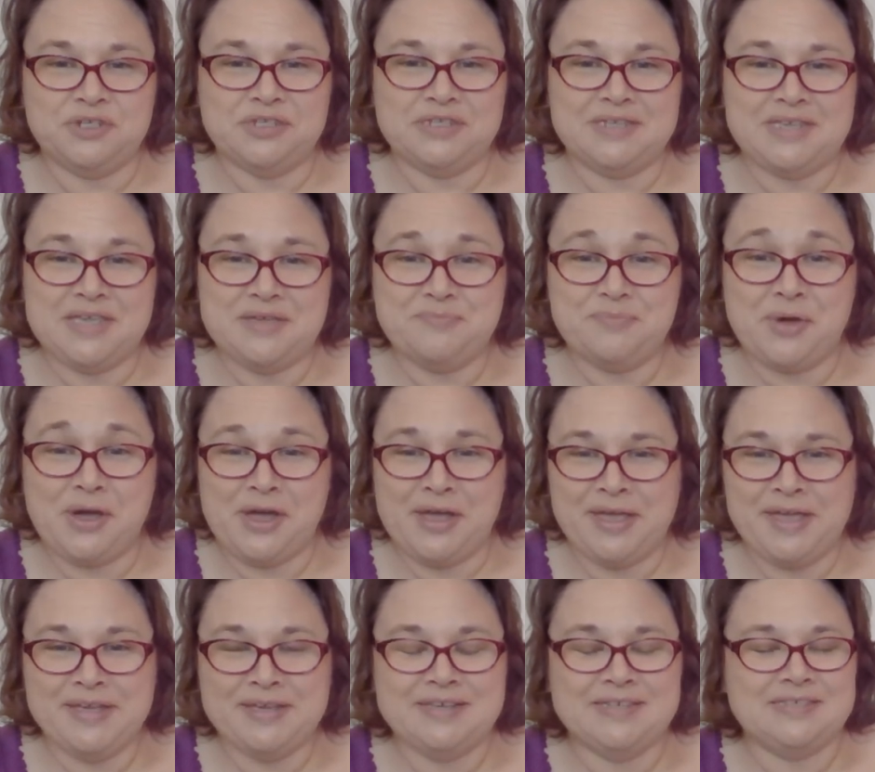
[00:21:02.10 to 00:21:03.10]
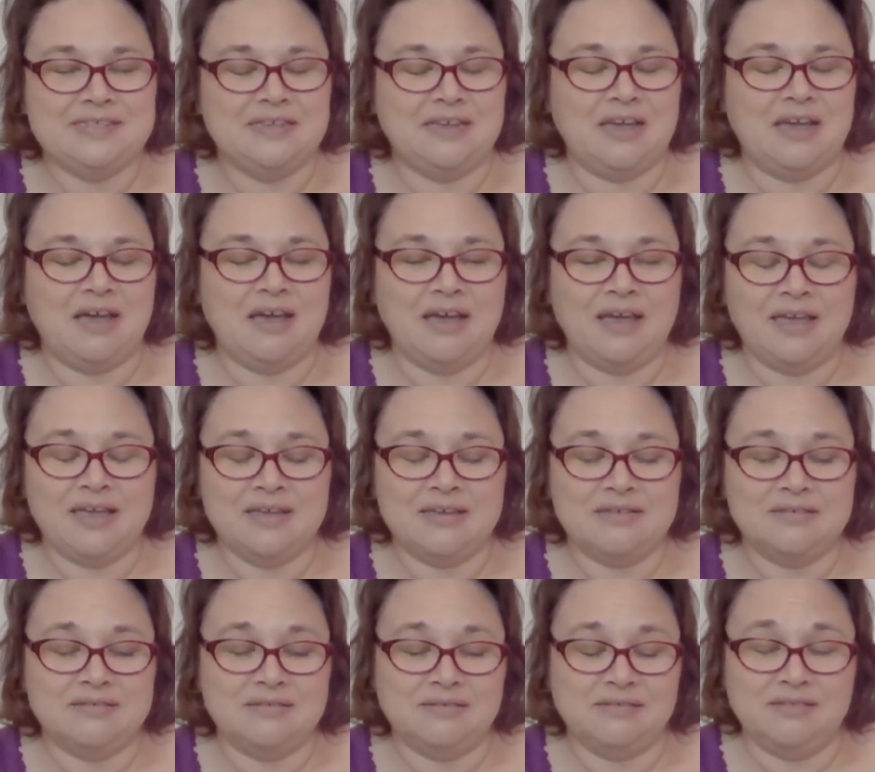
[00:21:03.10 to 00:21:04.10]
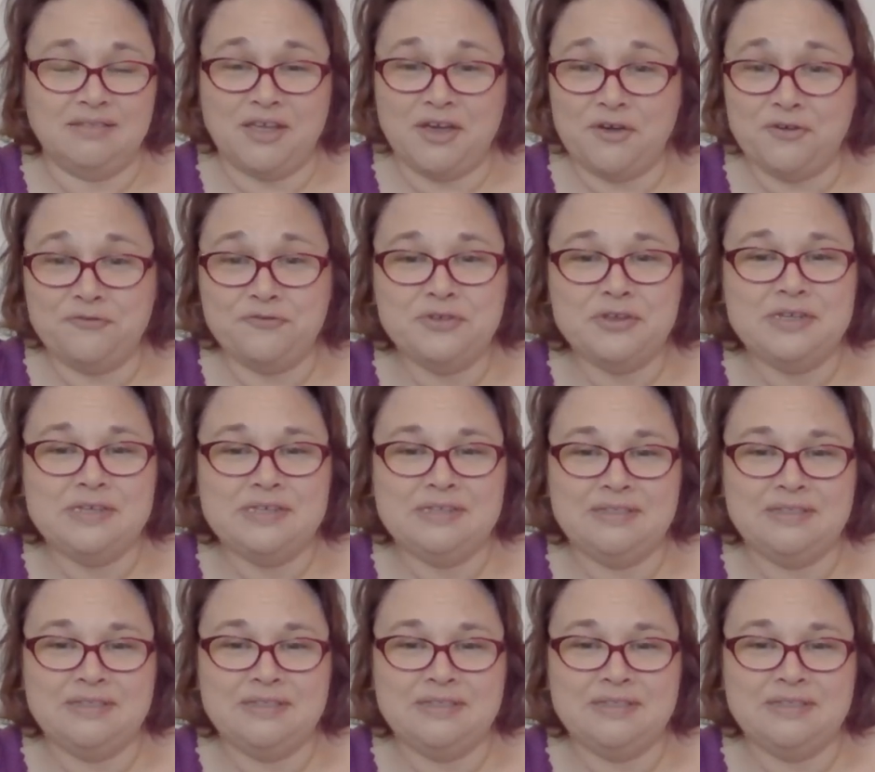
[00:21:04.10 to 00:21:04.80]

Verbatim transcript: just keep buying because I love,